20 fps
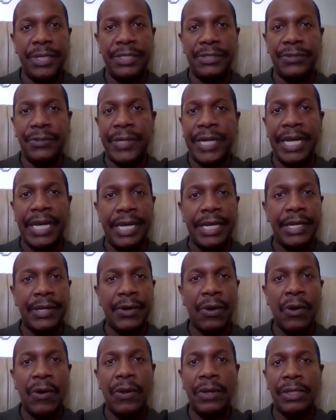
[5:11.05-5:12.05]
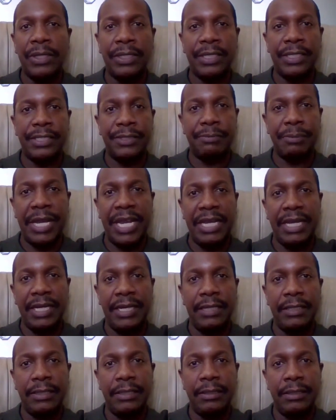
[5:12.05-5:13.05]
misery and in all of this
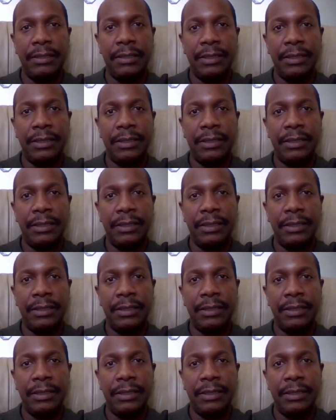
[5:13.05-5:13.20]
pain,